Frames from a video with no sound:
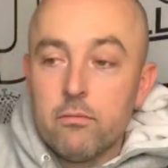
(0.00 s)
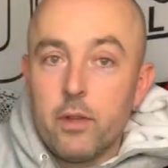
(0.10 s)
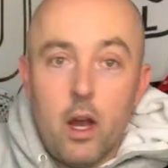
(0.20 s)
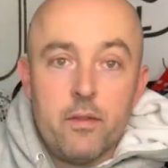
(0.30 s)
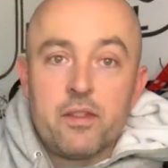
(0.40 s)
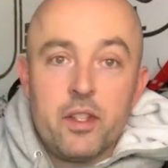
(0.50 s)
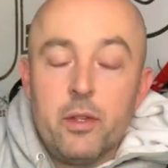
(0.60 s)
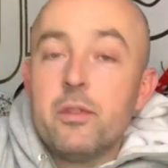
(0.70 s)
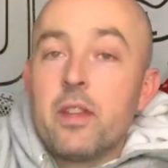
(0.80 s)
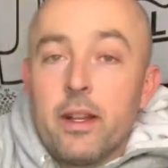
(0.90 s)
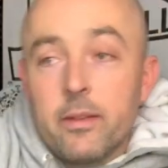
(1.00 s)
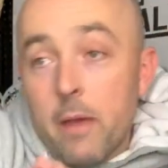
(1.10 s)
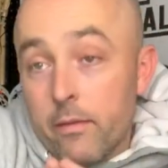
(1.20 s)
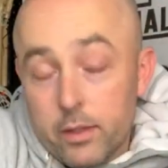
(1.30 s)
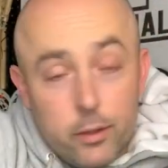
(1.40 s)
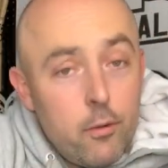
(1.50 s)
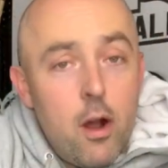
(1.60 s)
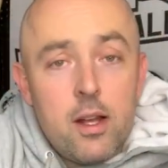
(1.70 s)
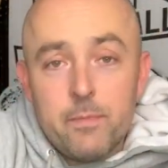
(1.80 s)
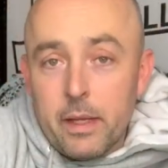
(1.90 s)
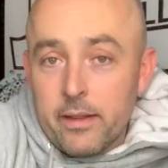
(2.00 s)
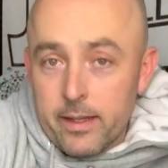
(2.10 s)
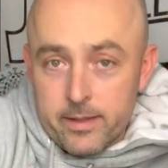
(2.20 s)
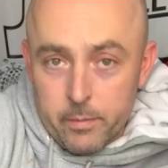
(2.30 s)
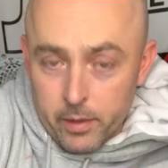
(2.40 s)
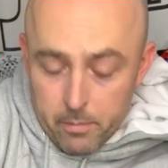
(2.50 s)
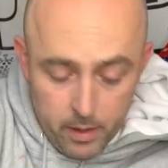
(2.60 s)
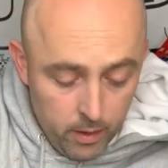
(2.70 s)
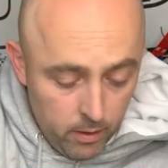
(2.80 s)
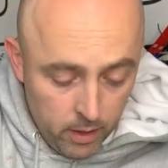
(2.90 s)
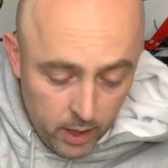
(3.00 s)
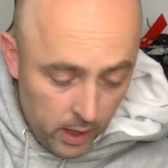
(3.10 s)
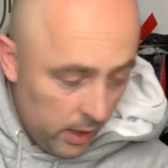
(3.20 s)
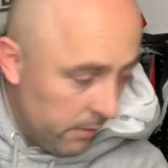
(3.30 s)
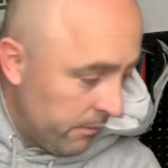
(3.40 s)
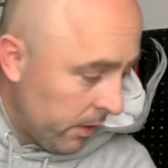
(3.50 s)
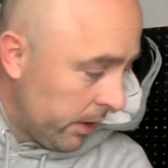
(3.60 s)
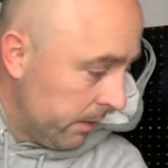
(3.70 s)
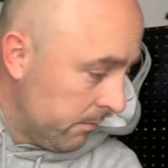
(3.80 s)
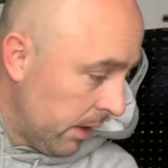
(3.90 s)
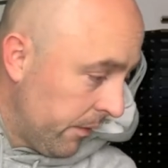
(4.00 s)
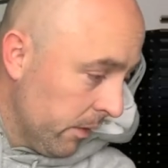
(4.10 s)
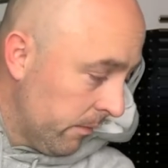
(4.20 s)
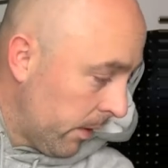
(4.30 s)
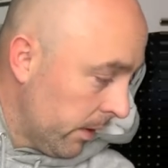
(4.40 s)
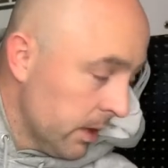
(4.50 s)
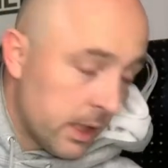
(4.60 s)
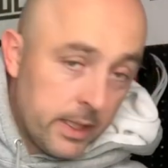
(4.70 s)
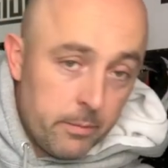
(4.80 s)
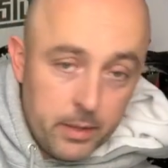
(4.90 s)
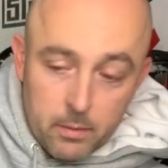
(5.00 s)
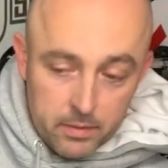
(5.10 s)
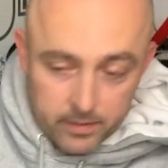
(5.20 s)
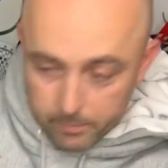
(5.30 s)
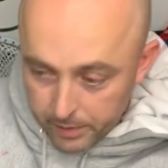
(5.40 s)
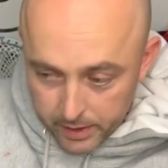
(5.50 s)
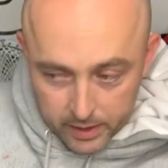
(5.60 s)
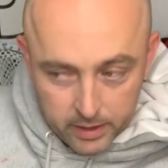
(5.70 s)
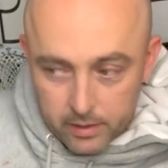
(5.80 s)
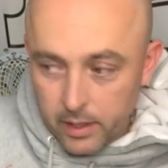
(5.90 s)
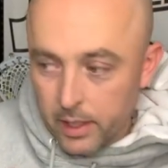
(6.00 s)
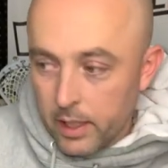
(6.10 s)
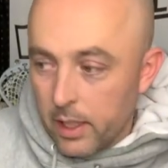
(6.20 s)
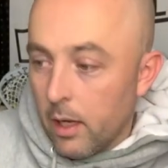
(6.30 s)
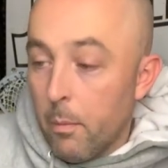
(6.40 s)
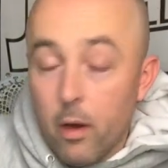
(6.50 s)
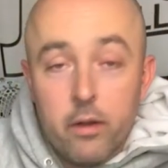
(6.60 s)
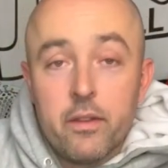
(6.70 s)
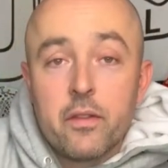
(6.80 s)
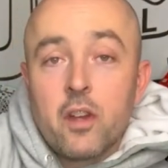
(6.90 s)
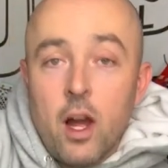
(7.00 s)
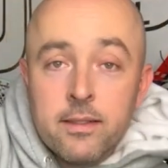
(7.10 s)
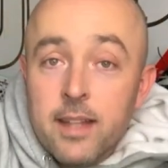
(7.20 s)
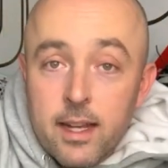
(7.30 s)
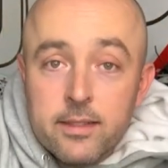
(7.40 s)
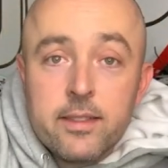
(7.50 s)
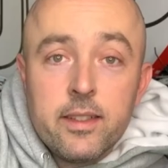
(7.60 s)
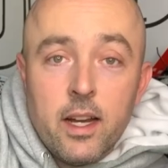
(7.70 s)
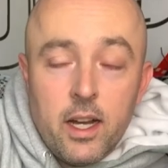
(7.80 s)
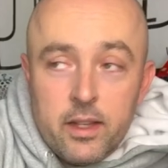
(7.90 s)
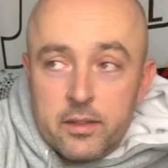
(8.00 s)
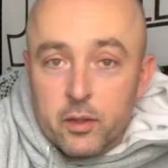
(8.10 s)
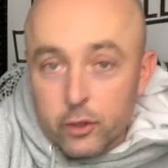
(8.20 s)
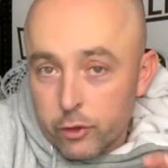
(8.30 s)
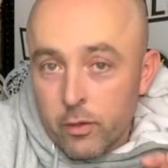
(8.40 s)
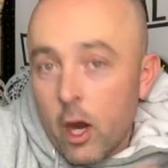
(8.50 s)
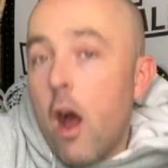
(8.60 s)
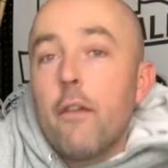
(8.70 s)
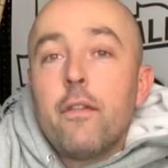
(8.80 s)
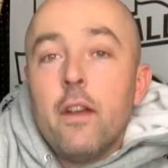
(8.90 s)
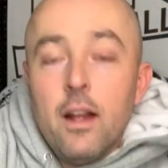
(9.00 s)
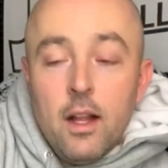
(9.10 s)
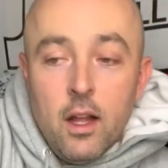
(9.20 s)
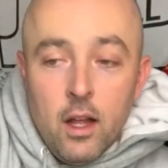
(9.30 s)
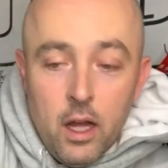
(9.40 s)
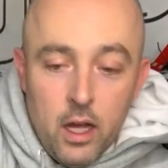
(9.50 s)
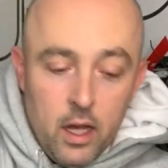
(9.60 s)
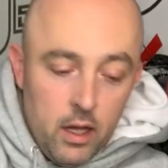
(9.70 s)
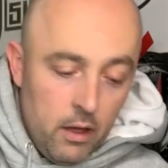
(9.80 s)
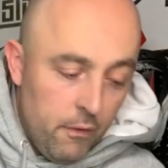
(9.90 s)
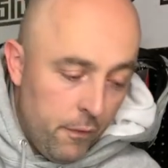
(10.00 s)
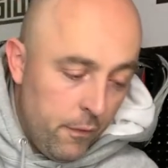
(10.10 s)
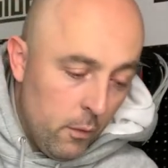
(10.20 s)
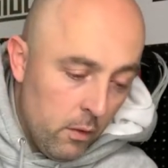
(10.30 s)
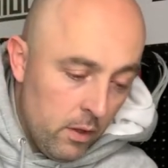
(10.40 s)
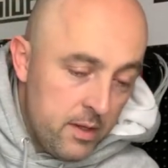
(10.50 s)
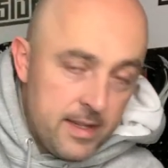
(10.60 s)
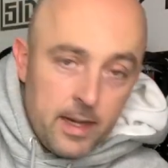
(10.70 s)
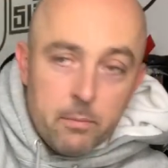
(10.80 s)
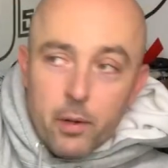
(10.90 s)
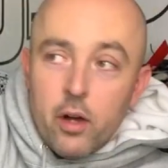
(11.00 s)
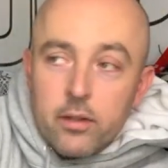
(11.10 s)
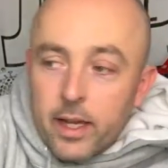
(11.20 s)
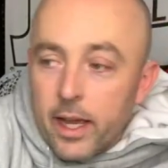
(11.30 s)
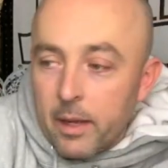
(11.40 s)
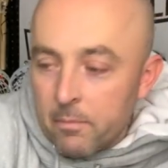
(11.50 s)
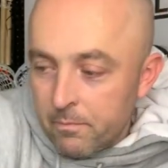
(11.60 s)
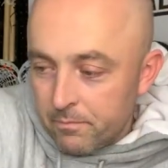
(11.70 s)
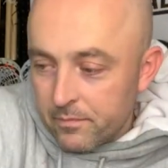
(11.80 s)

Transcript: obviously, huge thanks to Maverik Lacrosse. Big thanks to Billy Bitter. I feel very lucky to be able to be a part of this contest, this little string off for Zeddy ball game.